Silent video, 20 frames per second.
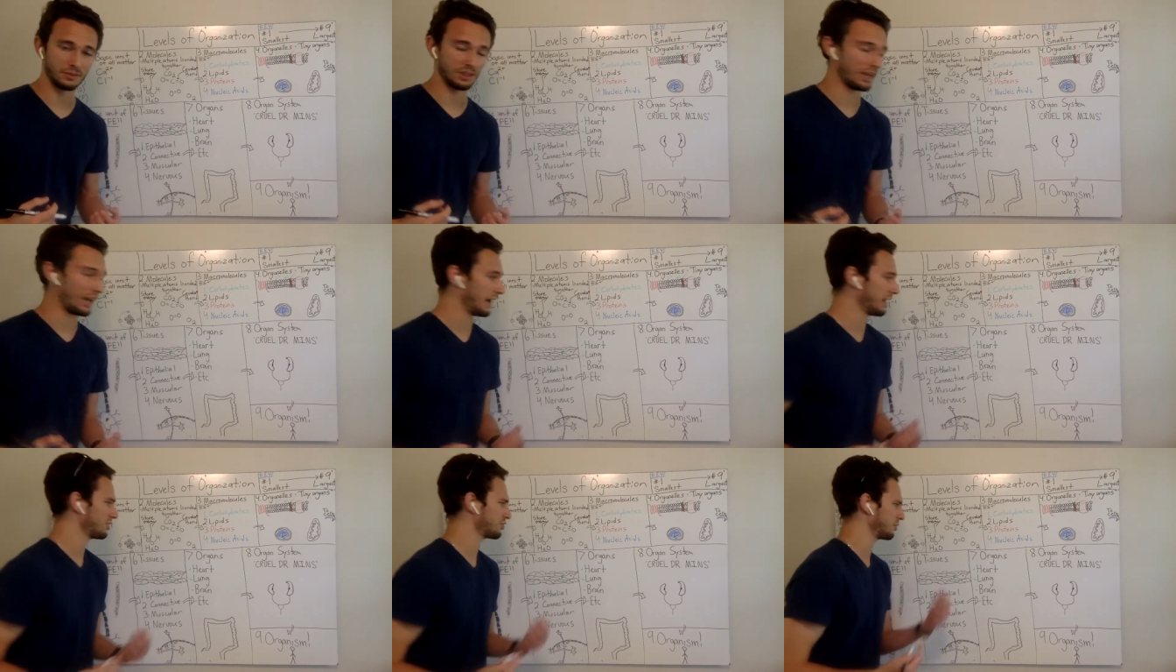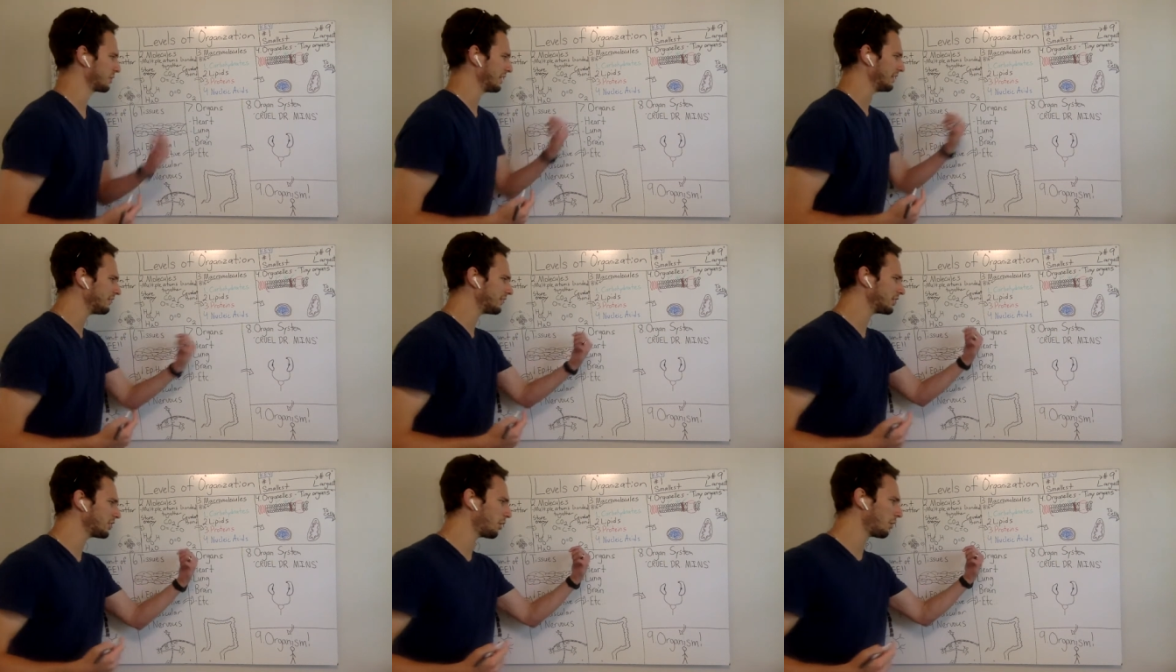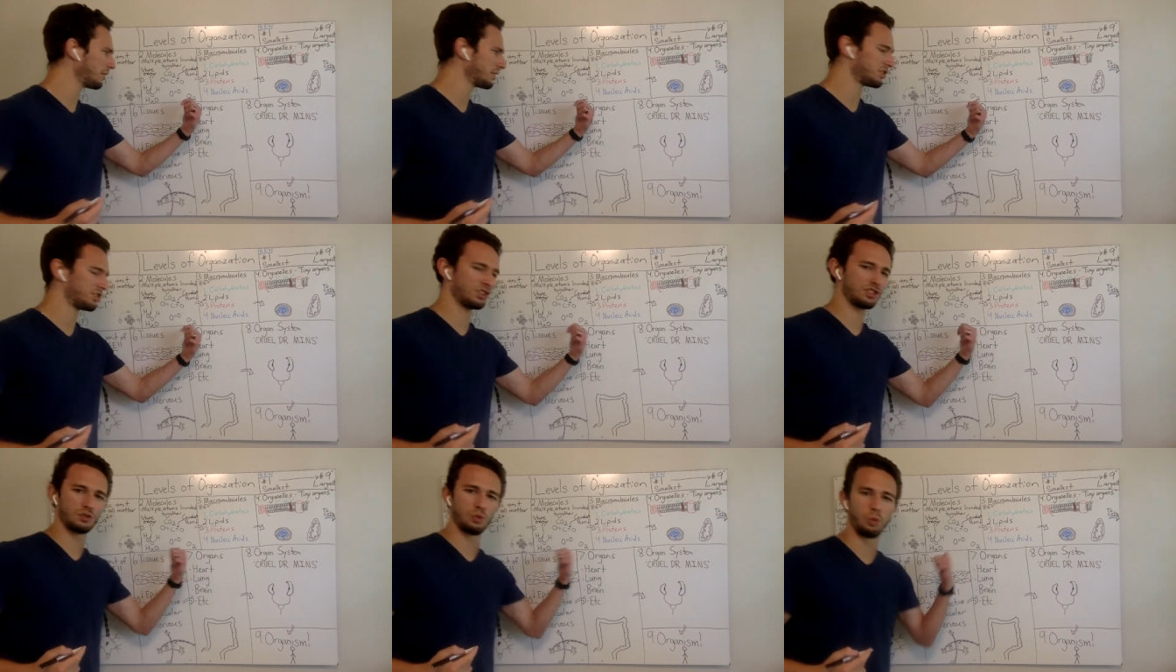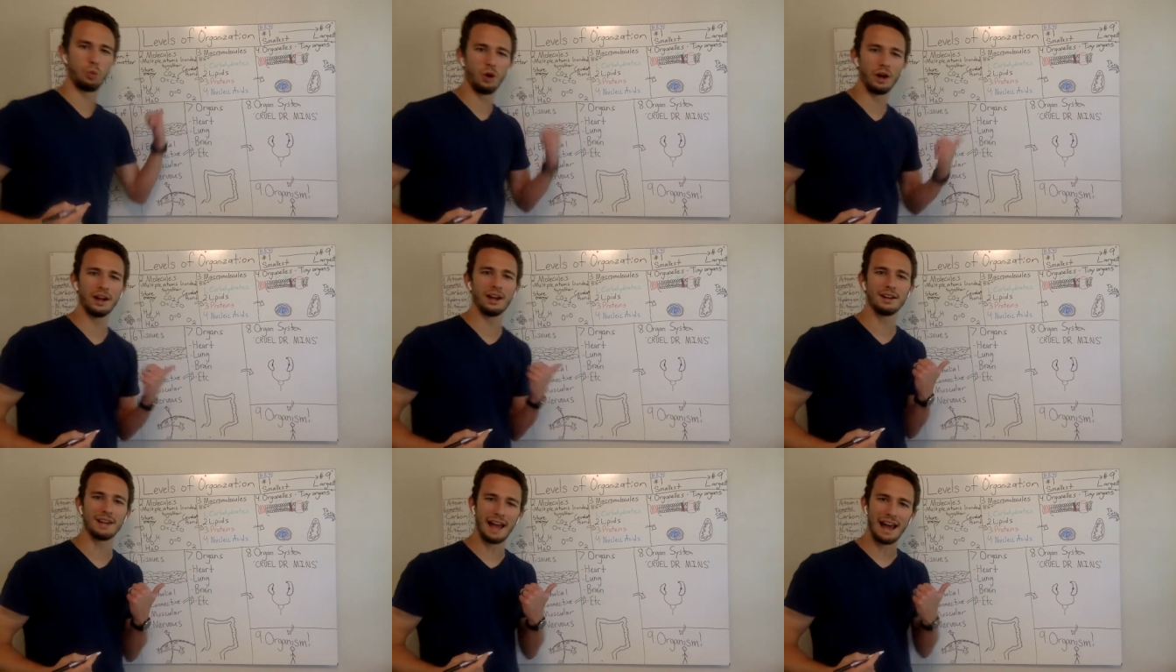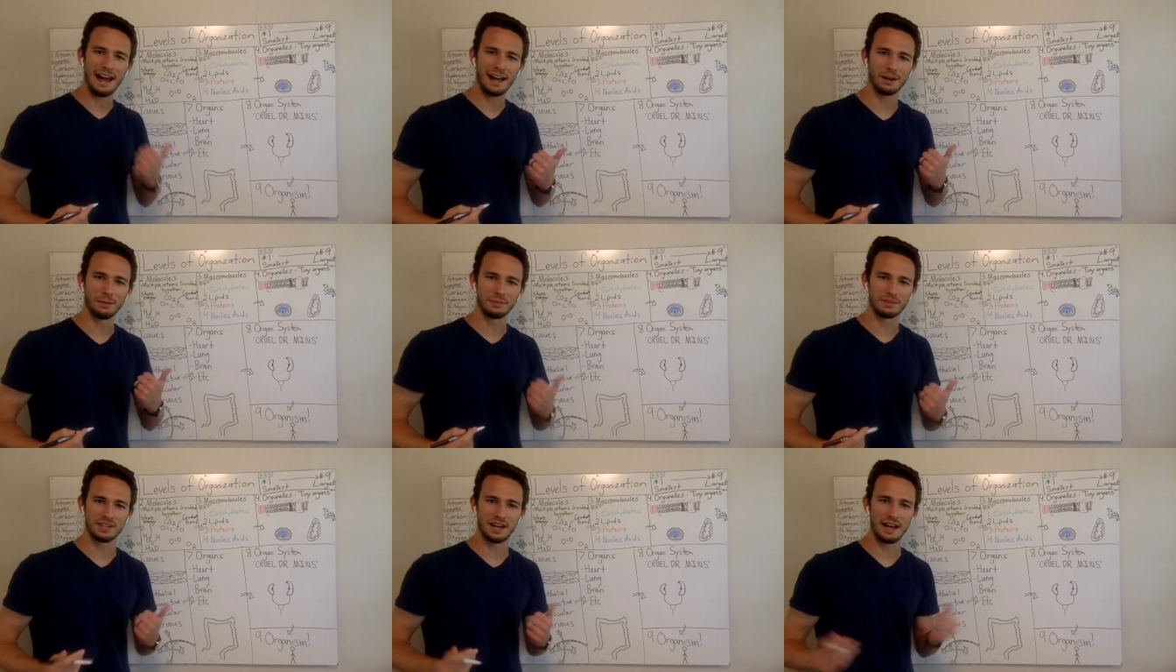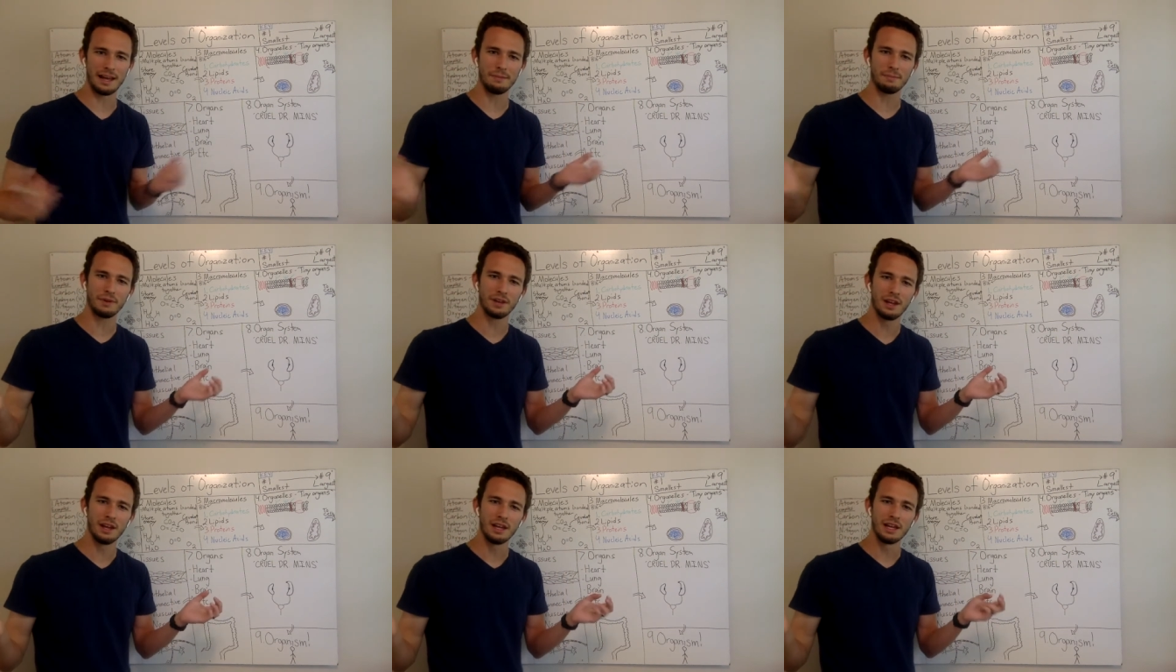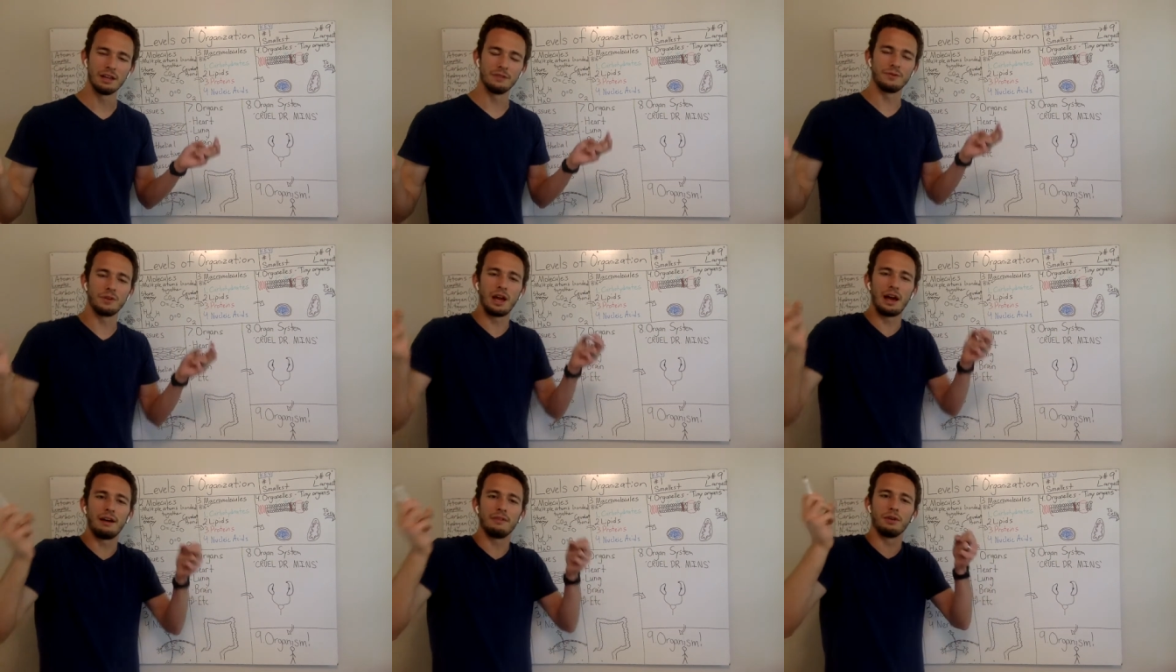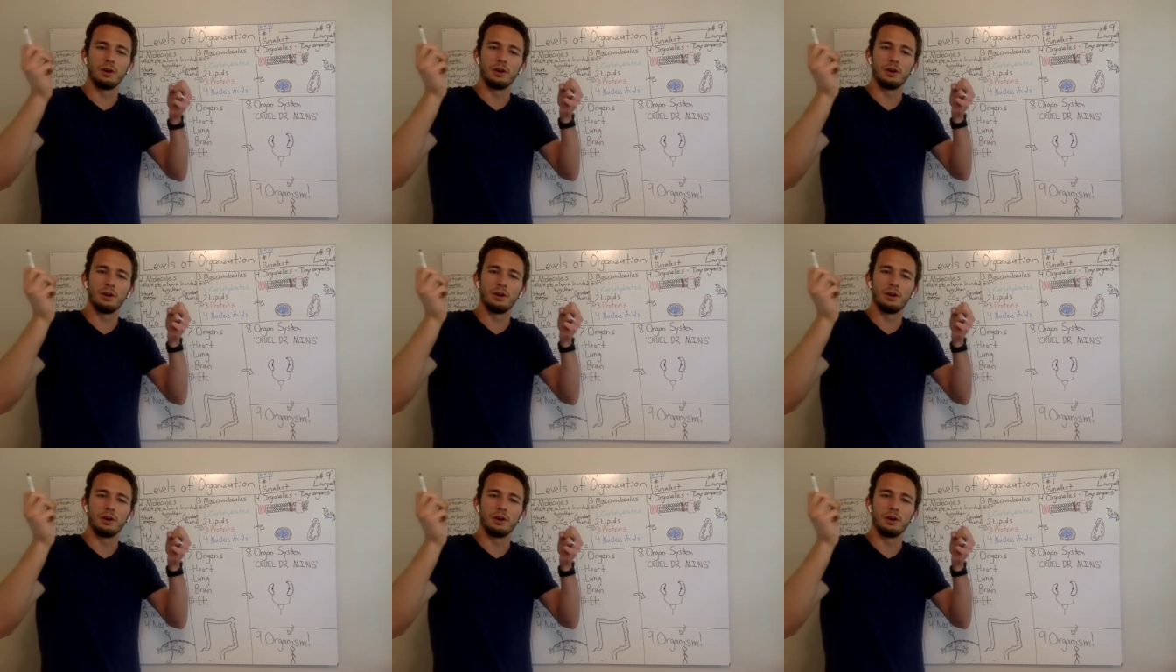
Okay, so even though it's just one atom type, if you